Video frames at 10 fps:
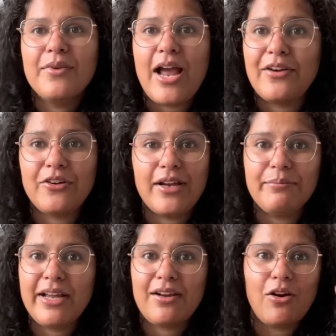At
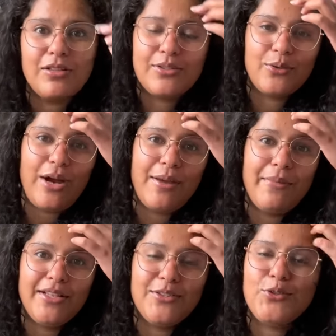Rhinebeck also, I
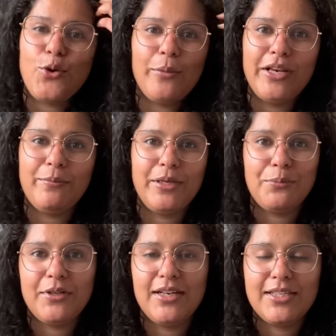met so many
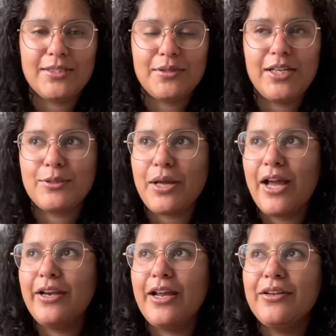people,
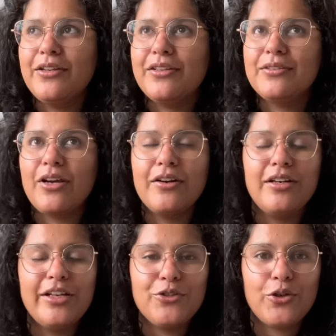and I
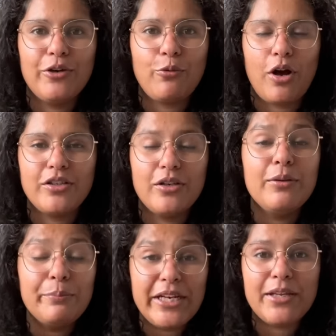thoroughly enjoyed
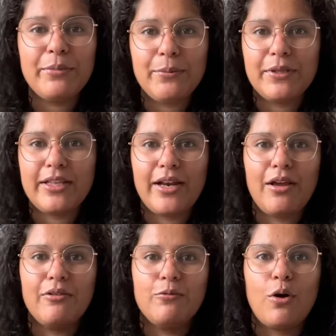meeting people that
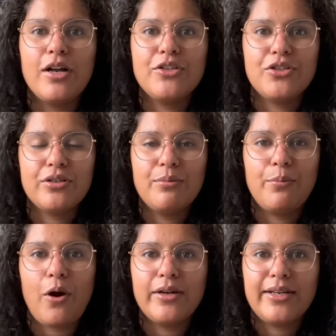I watch
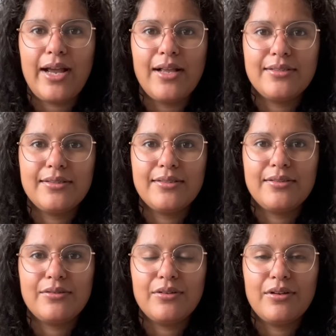
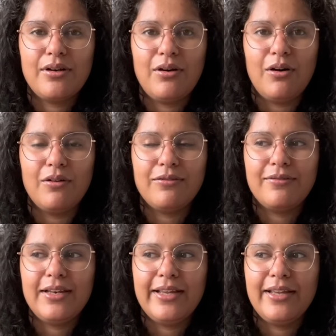podcasts of.
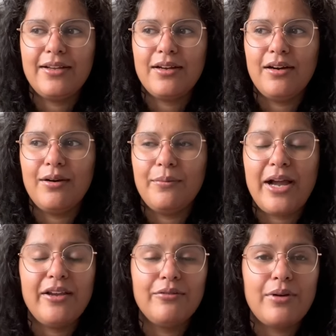Like
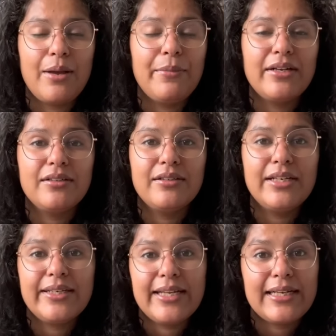I met the
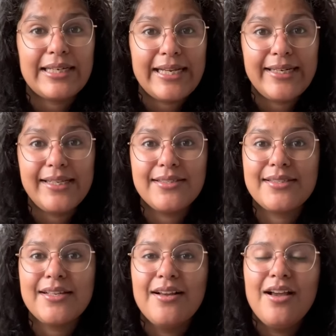Knitting
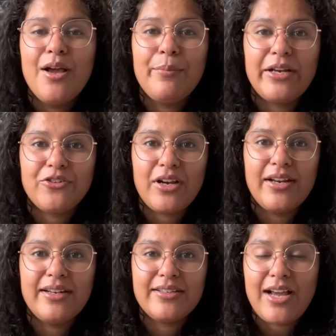Ladies, Petra
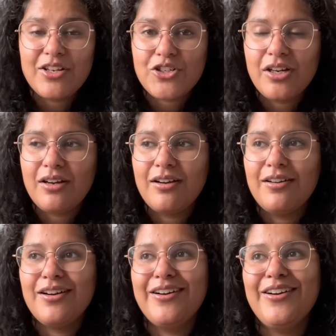and
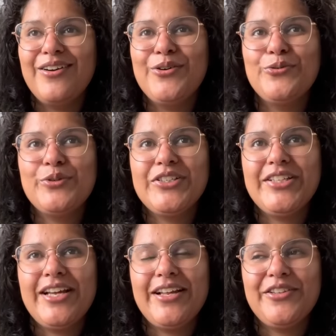Natasha, who were
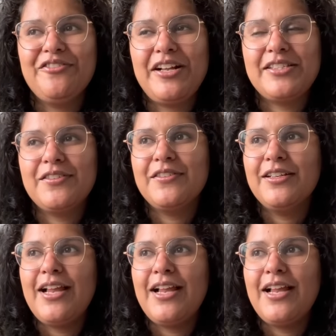there at the festival.